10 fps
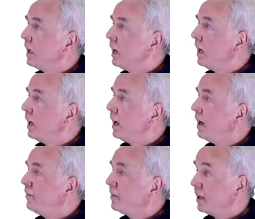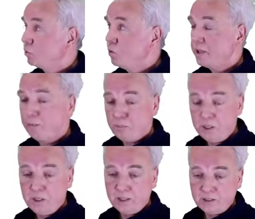And that would then
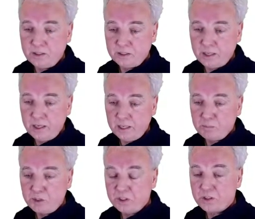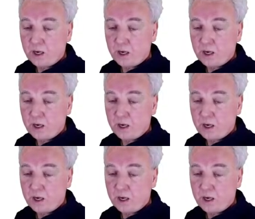be that these A and Bs